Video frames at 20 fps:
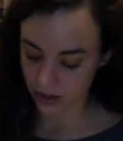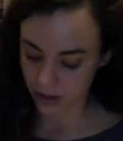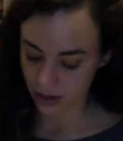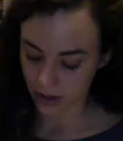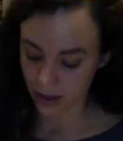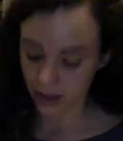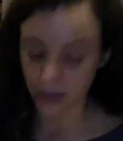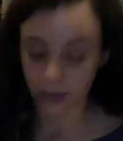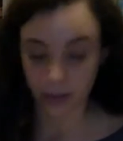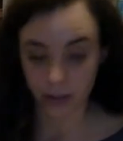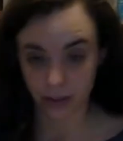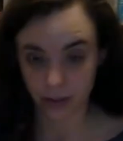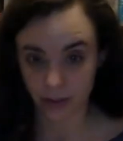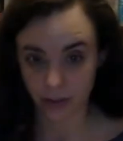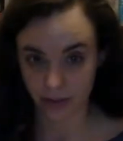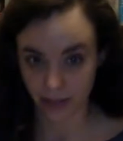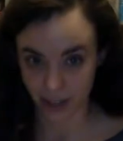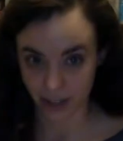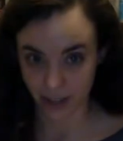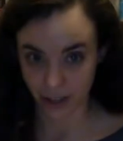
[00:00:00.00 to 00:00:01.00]
and their
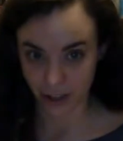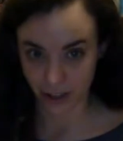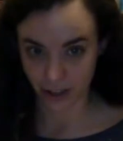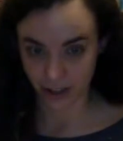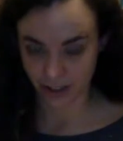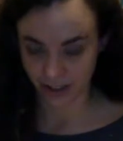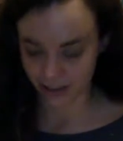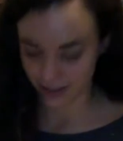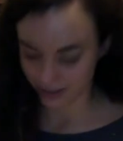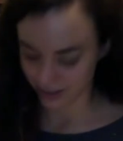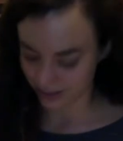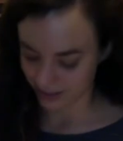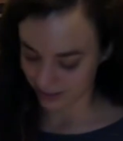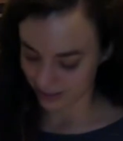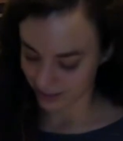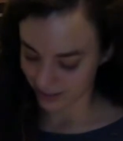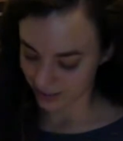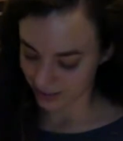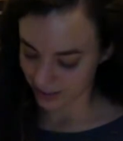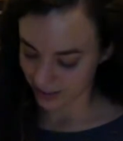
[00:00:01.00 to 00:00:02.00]
discussion.
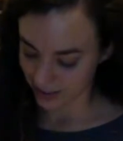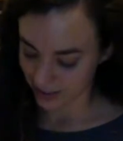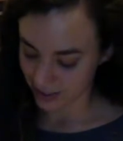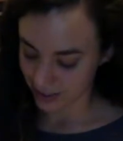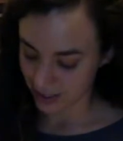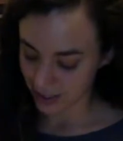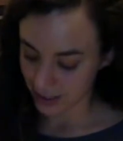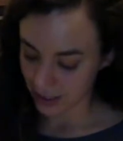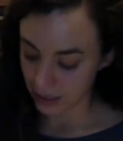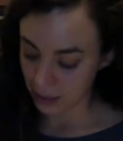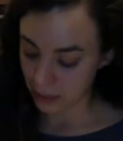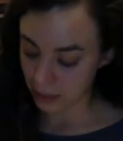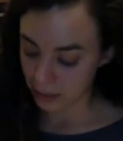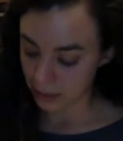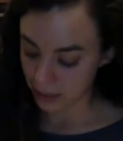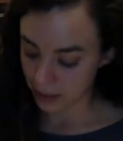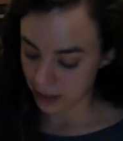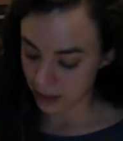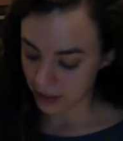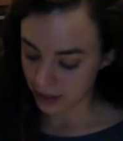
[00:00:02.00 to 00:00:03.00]
Keep in
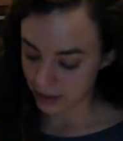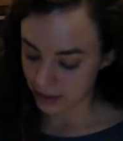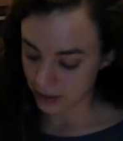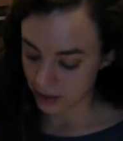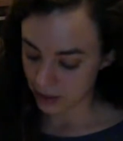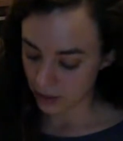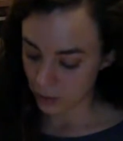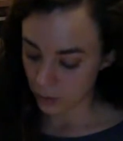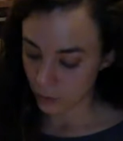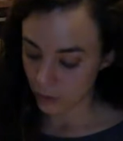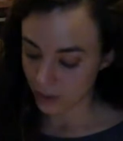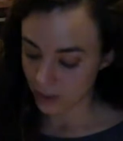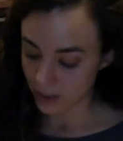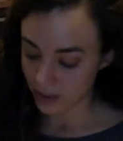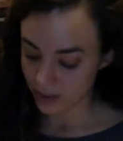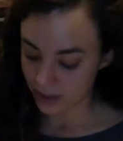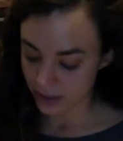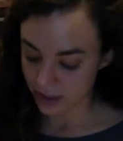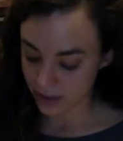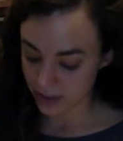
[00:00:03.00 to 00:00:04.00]
mind, what
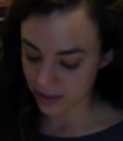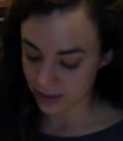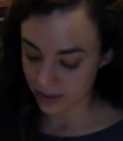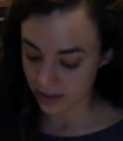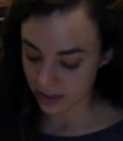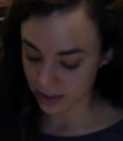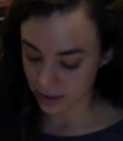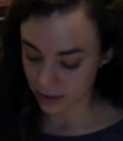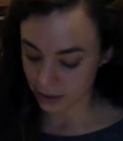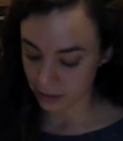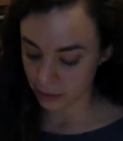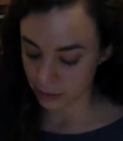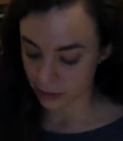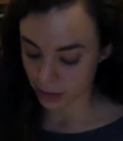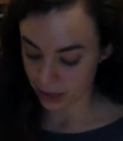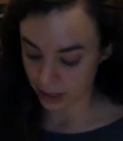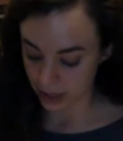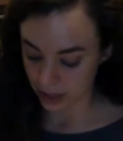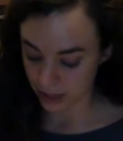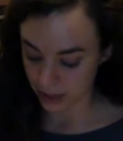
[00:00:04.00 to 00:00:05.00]
dissonance theory
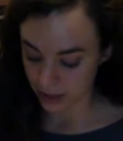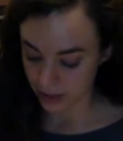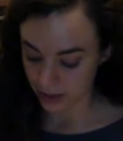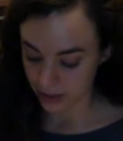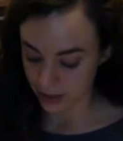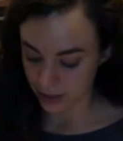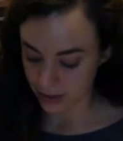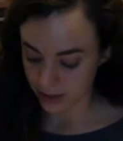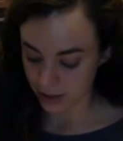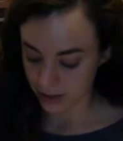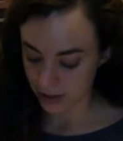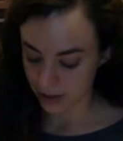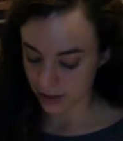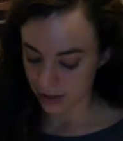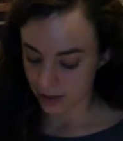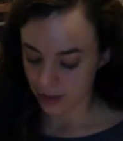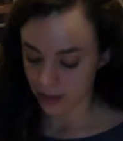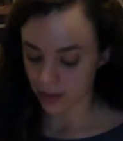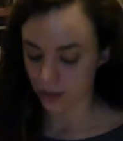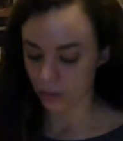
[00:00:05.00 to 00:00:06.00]
predicts,
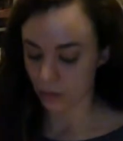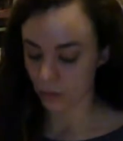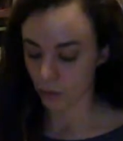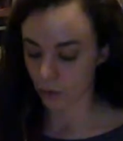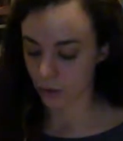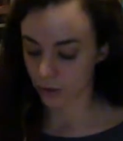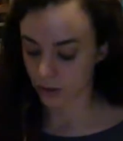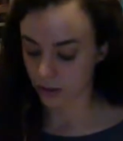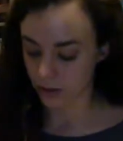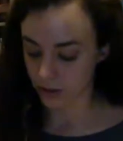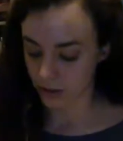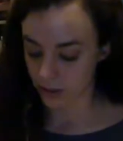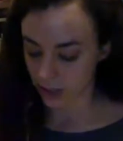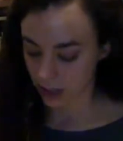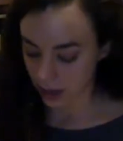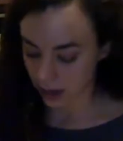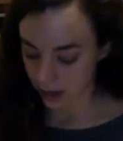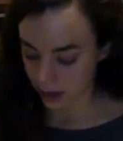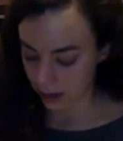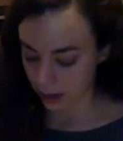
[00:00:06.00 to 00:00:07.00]
that the more
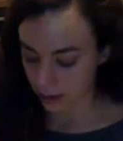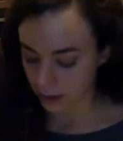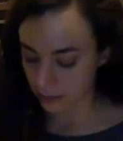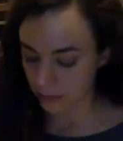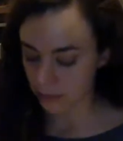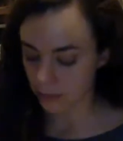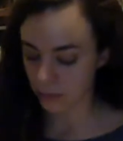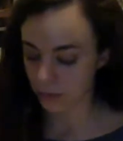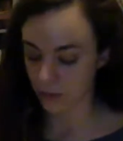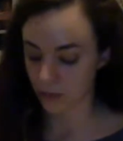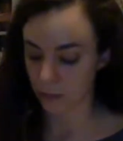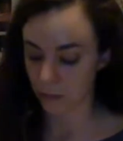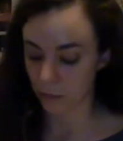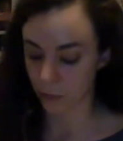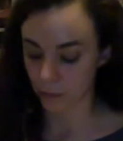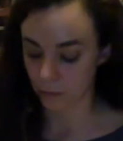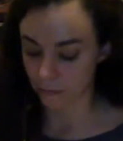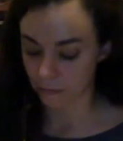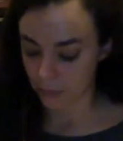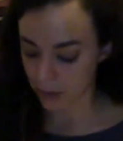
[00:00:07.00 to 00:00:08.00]
time, the more
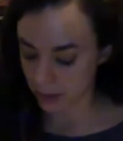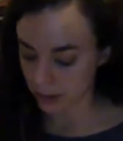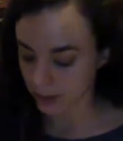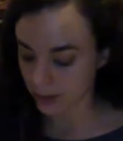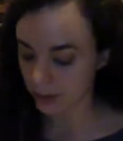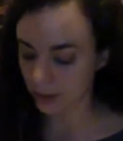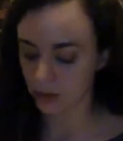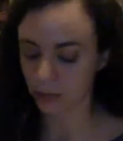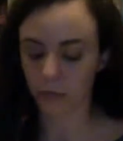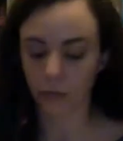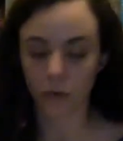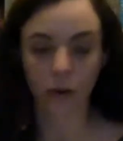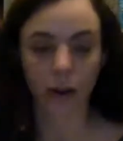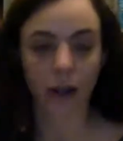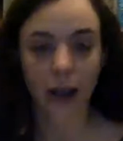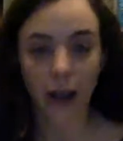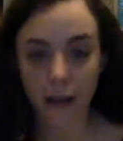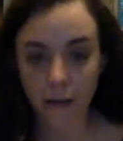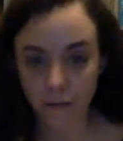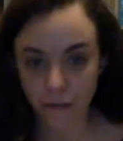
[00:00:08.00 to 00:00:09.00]
money, the more
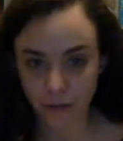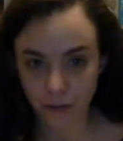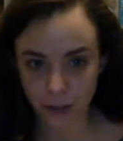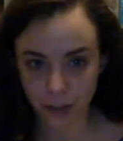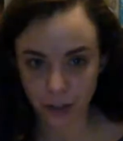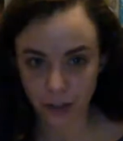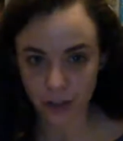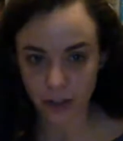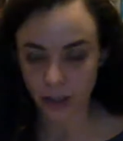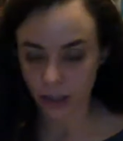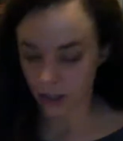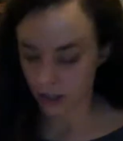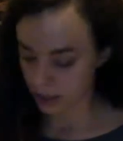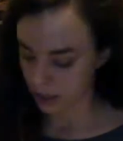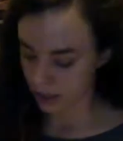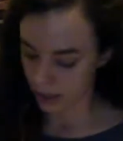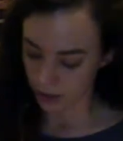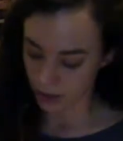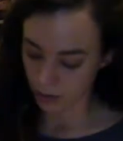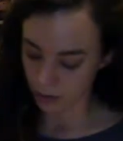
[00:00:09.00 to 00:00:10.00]
effort
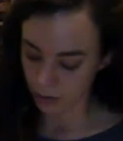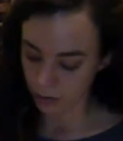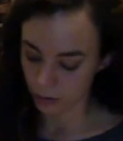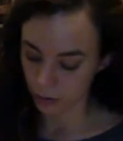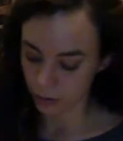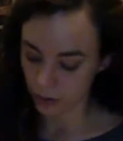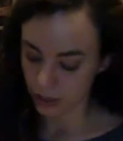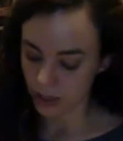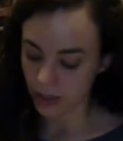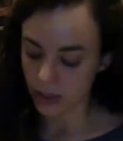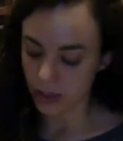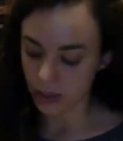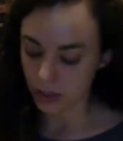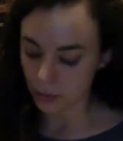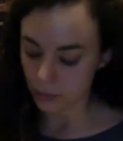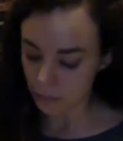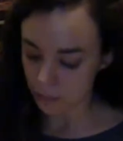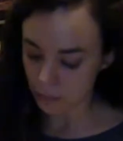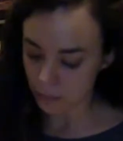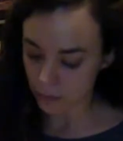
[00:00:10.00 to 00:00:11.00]
that you
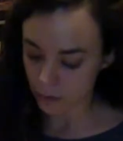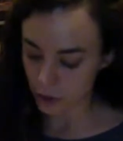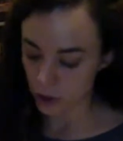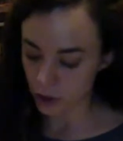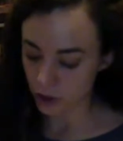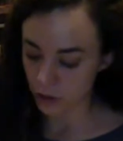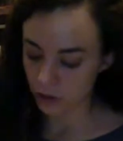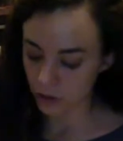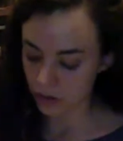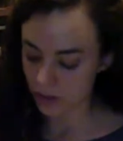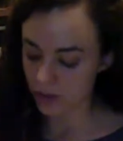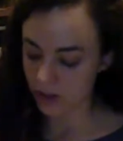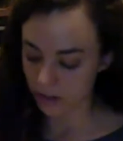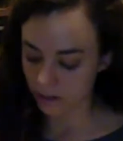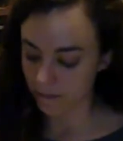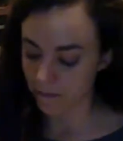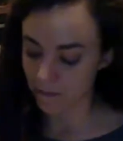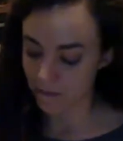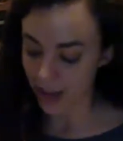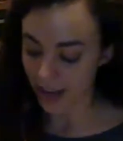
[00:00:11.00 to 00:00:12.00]
choose to
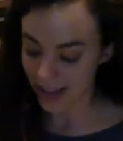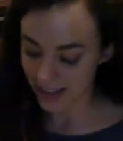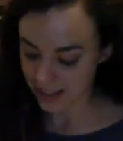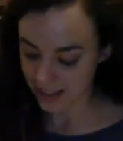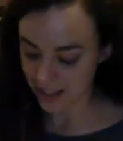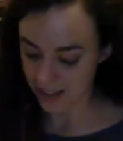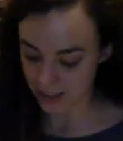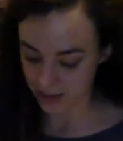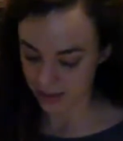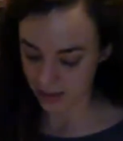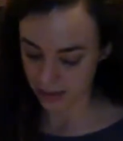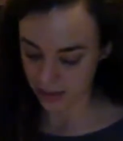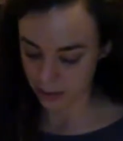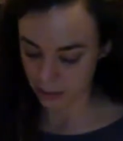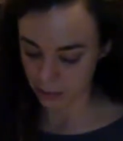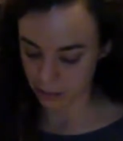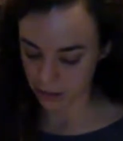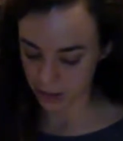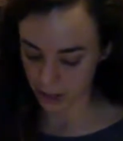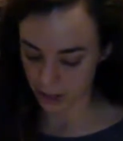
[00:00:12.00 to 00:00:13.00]
invest in
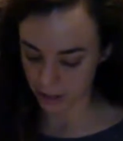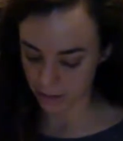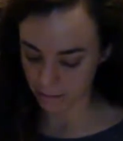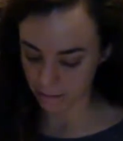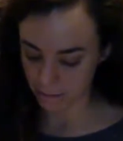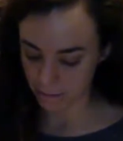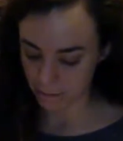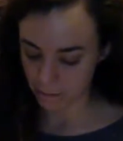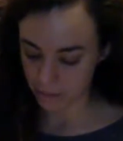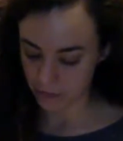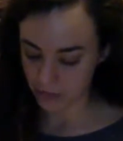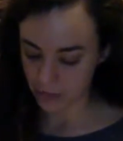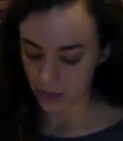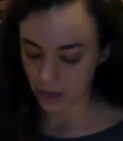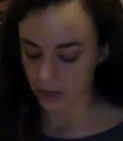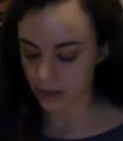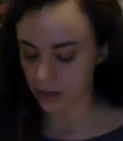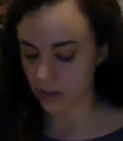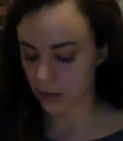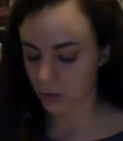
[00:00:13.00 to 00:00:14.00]
something,
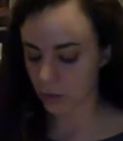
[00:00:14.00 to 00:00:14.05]
then the